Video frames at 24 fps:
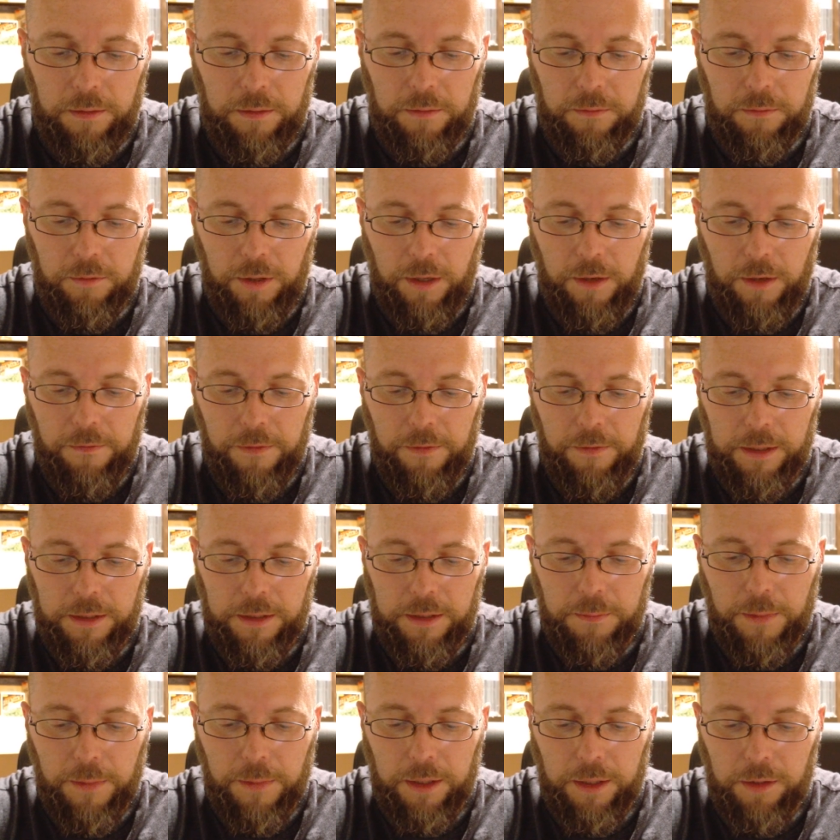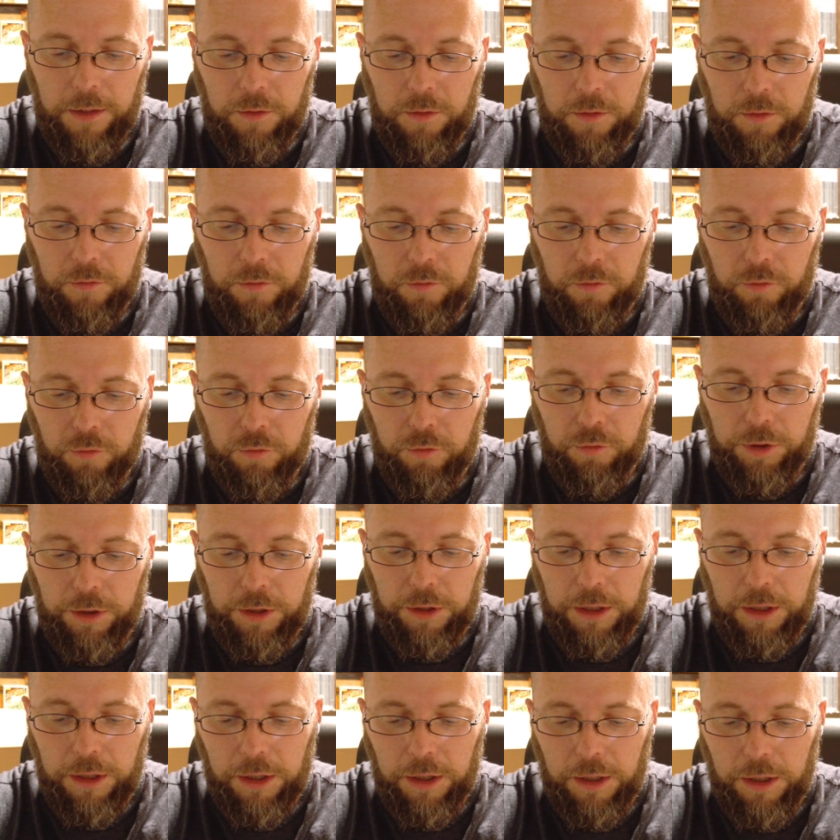Try to find somebody who's
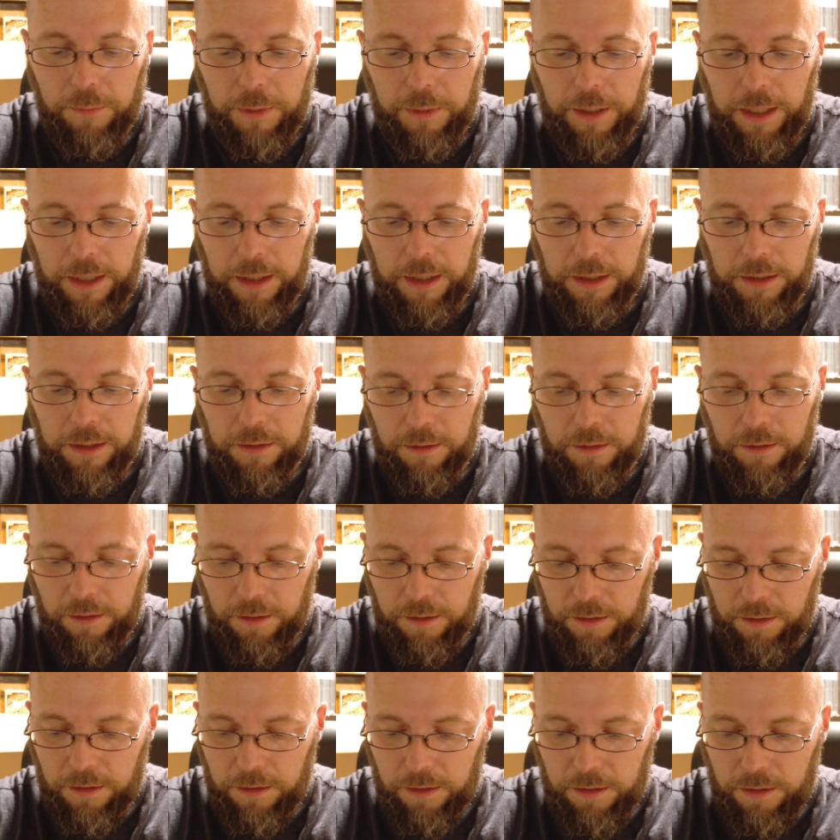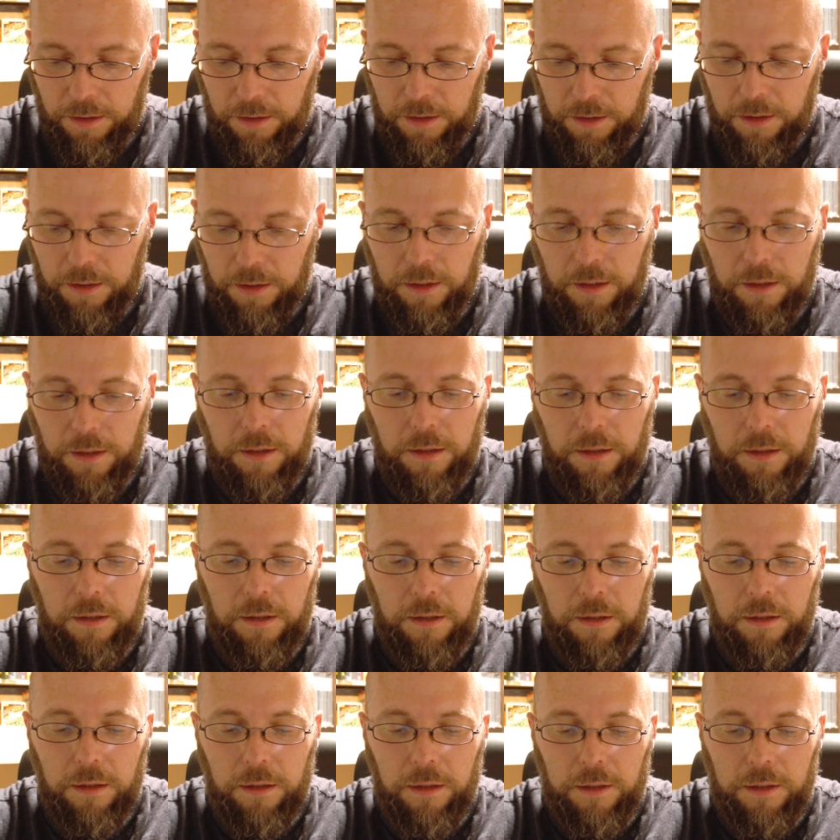really good at painting
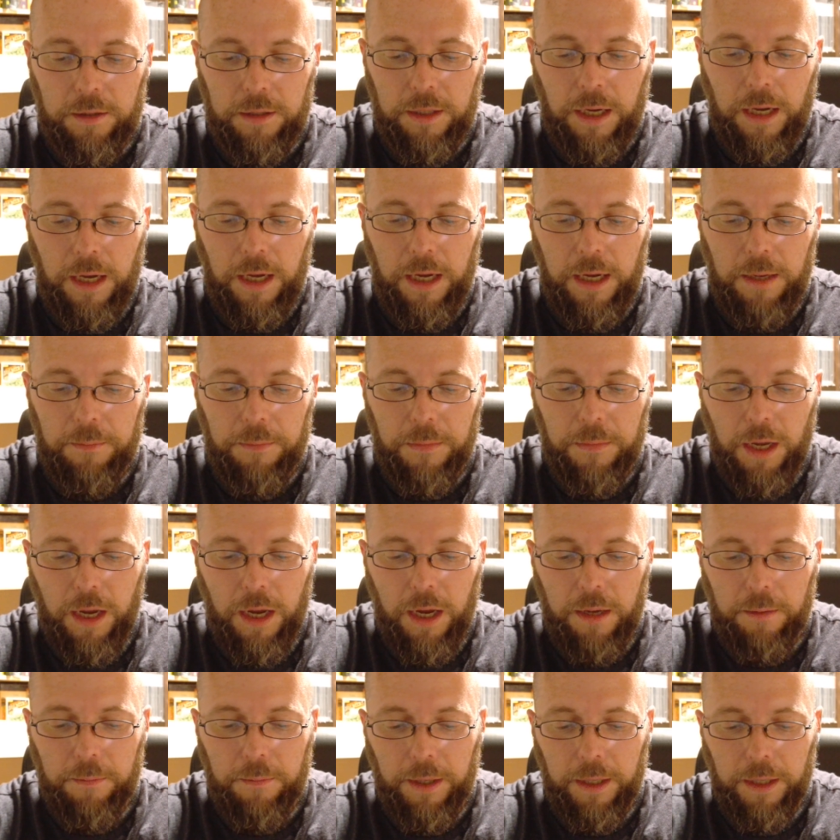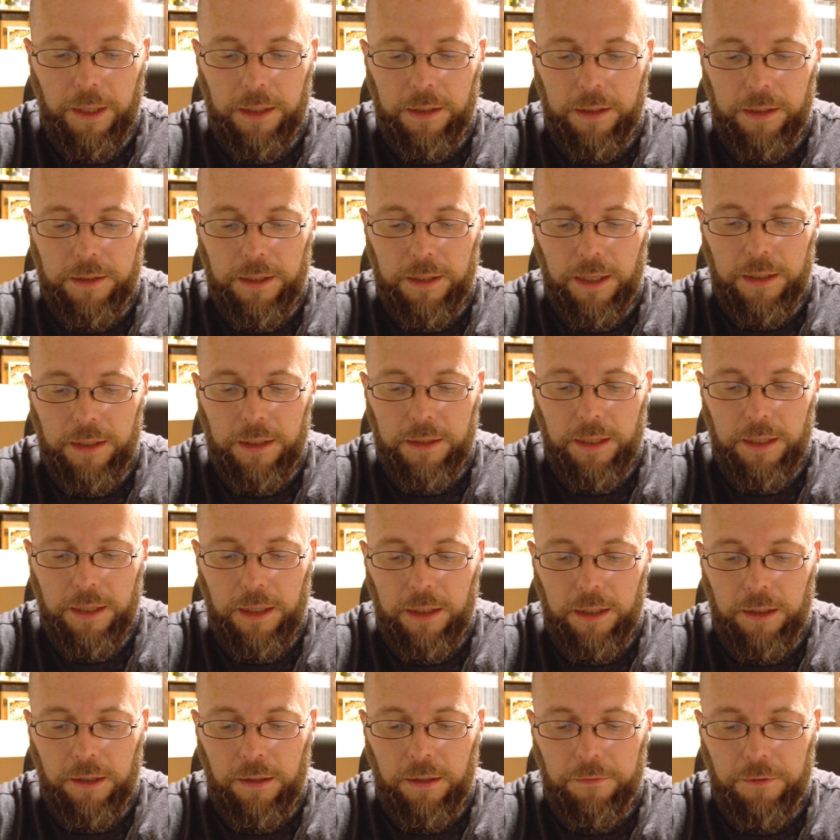because I am not. My hand's not steady
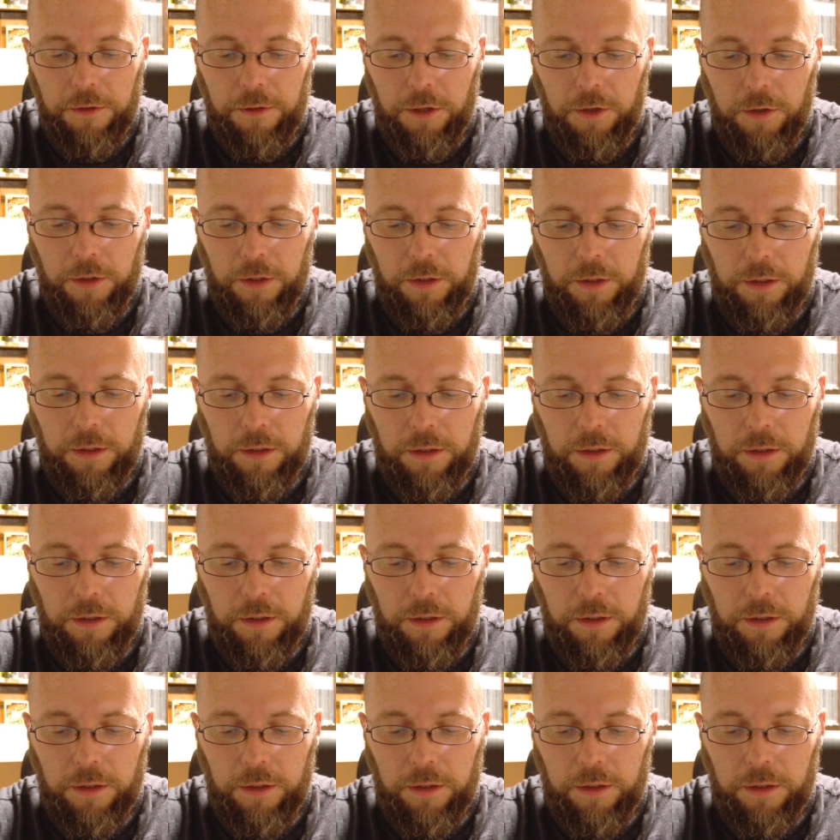enough to do it.